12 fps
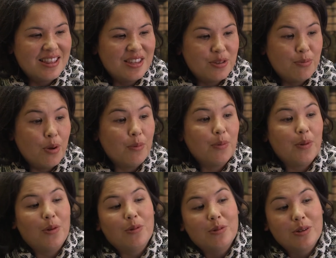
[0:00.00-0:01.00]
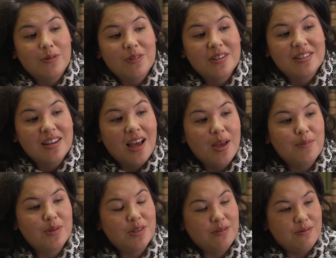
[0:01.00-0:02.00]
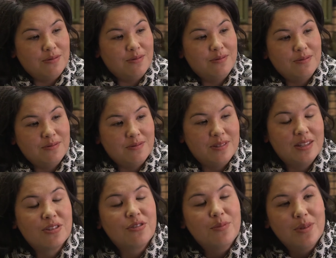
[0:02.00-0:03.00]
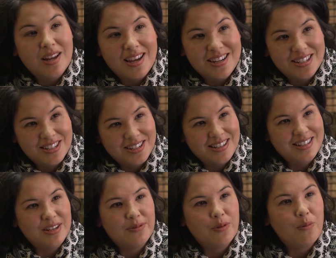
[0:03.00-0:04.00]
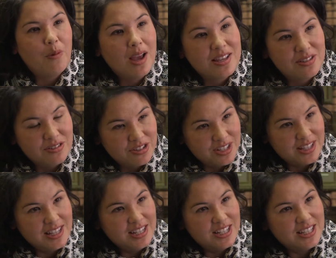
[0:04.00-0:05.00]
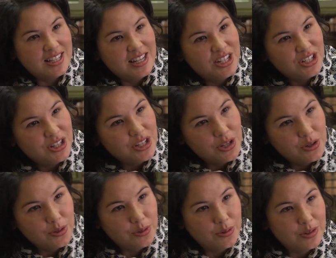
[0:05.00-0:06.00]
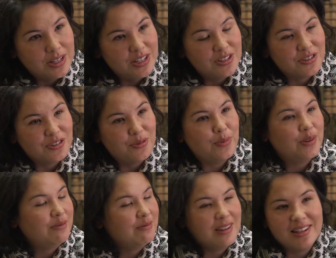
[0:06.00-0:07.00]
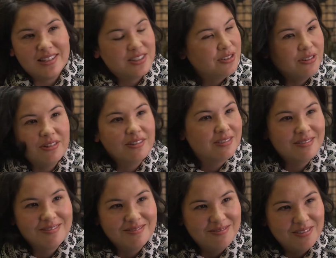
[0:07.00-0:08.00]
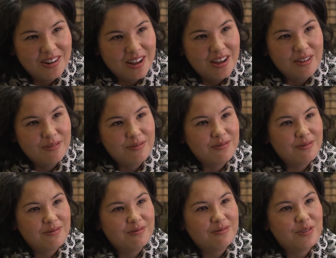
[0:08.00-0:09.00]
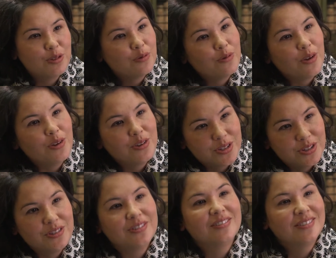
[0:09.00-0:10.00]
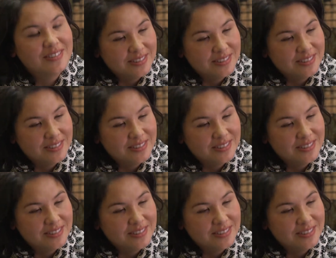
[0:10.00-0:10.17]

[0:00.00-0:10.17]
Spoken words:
there's probably all different types of discrimination in different ways, not just legislation that you could look into, but that's not what I've sort of focused on.